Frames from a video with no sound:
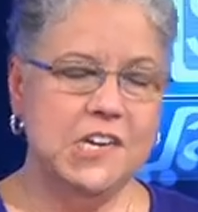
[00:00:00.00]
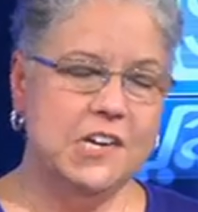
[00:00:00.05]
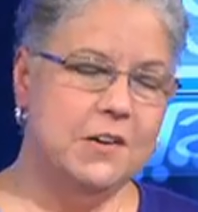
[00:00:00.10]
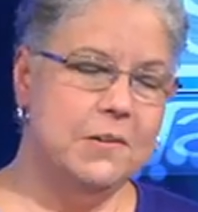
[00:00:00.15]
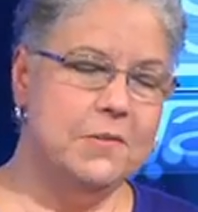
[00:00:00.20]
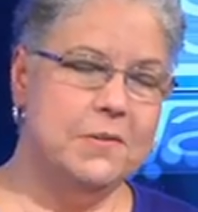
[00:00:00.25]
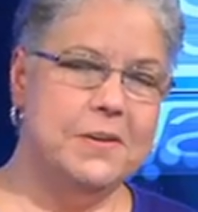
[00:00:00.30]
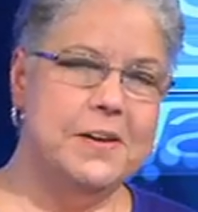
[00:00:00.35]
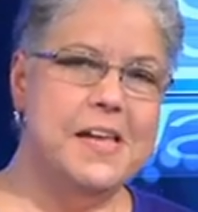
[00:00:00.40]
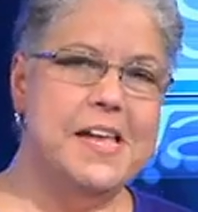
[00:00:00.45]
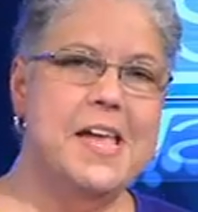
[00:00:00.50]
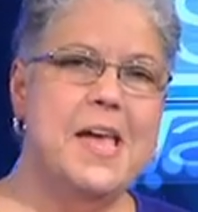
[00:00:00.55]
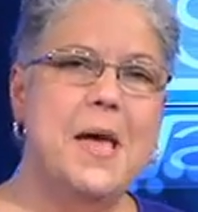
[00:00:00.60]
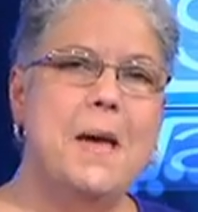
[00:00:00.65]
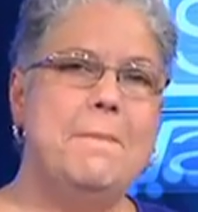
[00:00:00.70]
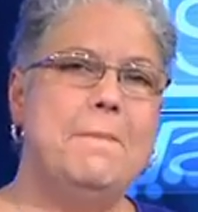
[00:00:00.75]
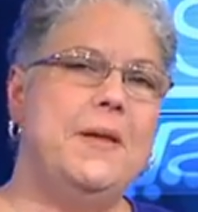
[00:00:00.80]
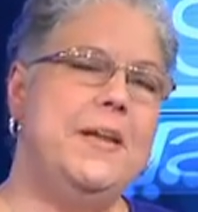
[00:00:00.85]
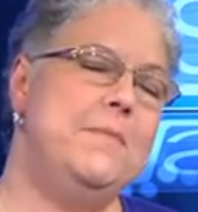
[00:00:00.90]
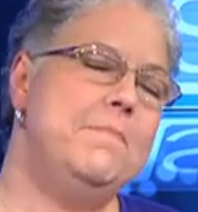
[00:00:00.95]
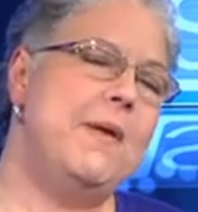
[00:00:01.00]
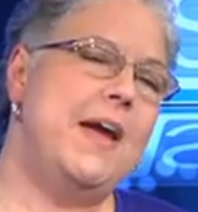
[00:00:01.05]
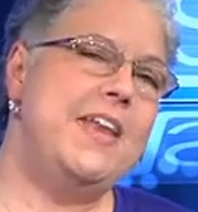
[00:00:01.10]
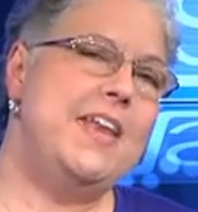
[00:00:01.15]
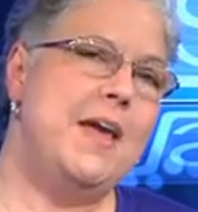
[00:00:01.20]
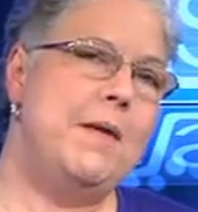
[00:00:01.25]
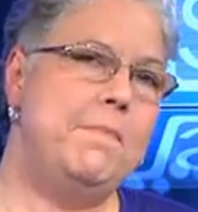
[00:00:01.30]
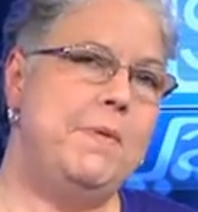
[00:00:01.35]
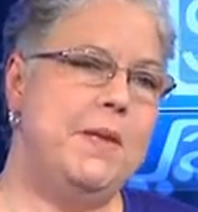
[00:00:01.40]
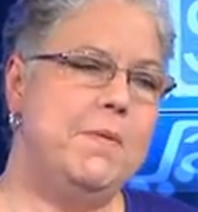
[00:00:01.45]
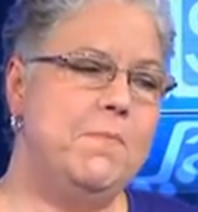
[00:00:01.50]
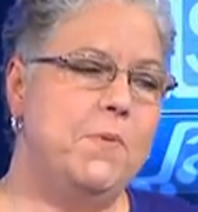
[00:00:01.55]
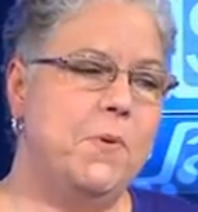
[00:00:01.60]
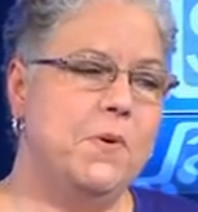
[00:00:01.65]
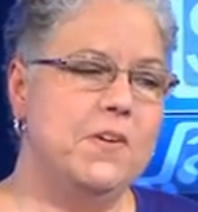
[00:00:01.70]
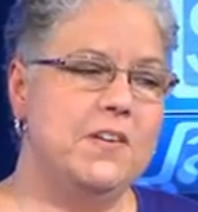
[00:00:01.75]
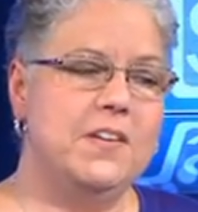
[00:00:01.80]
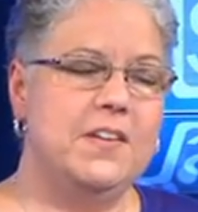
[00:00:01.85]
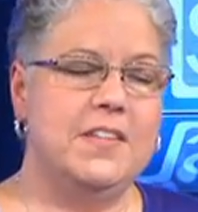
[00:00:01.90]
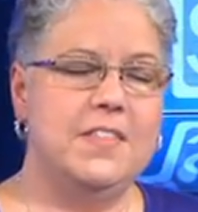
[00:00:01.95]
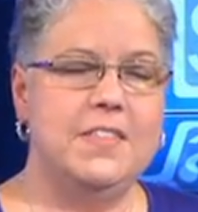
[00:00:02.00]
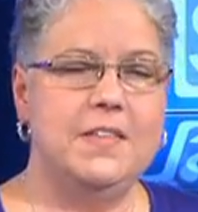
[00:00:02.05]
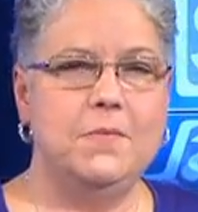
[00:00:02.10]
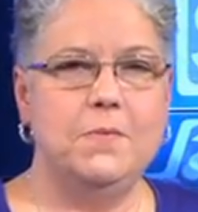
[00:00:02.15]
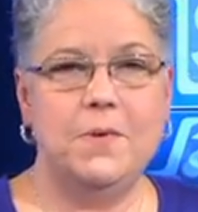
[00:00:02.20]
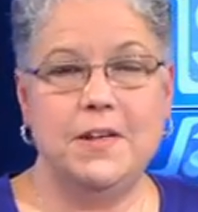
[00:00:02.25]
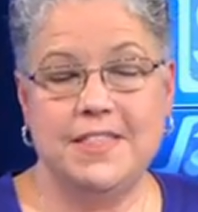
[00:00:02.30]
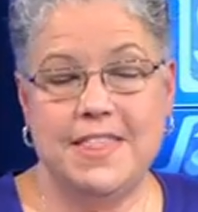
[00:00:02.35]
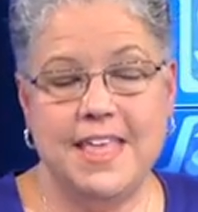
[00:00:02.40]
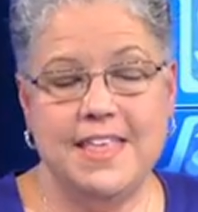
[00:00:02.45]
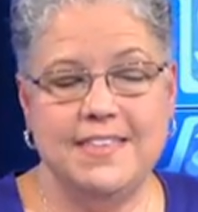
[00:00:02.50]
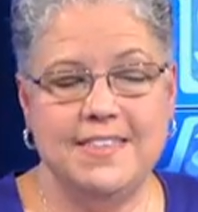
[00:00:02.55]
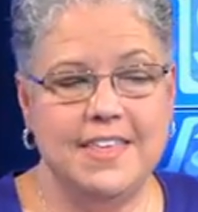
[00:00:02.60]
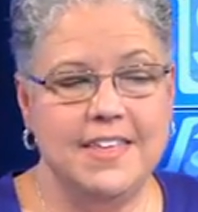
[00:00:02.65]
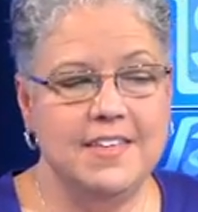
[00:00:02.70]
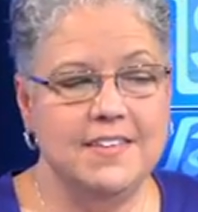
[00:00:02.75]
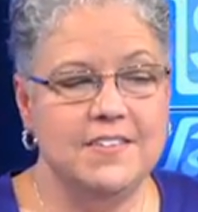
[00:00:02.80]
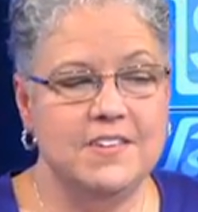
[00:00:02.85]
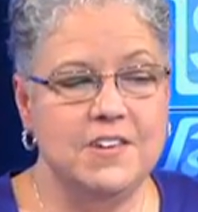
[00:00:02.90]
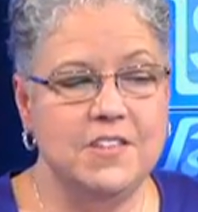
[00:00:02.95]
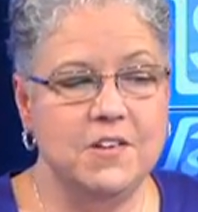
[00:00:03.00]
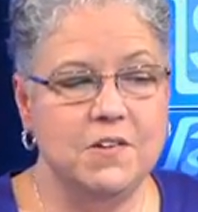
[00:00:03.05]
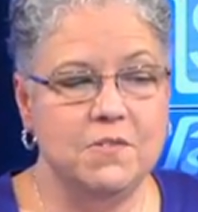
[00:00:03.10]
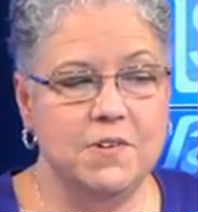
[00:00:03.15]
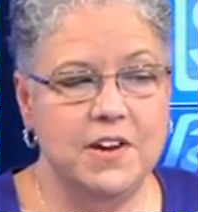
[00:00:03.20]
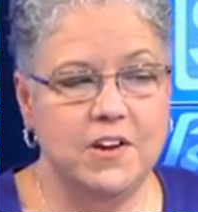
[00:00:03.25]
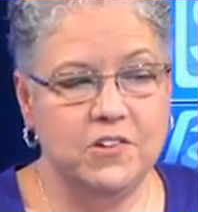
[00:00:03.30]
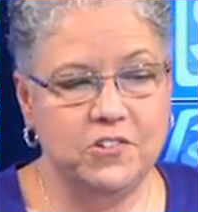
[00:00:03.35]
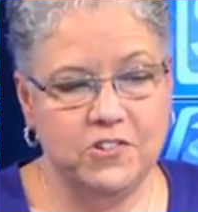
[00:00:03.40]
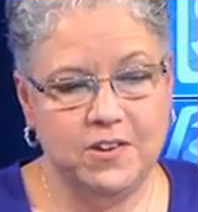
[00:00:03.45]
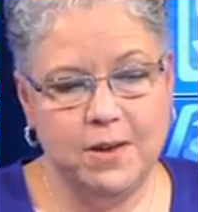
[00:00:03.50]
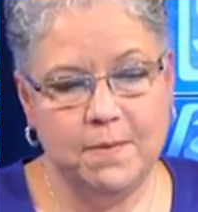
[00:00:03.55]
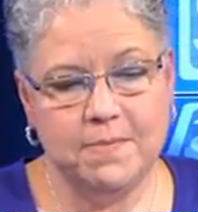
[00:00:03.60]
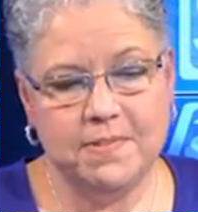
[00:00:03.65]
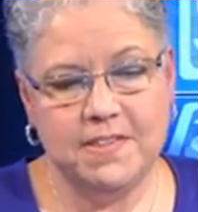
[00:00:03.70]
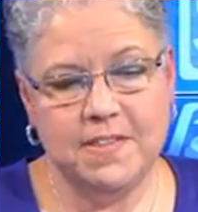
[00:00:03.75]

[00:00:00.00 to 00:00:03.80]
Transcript: to you, but it might not be important to what they think is to their readership.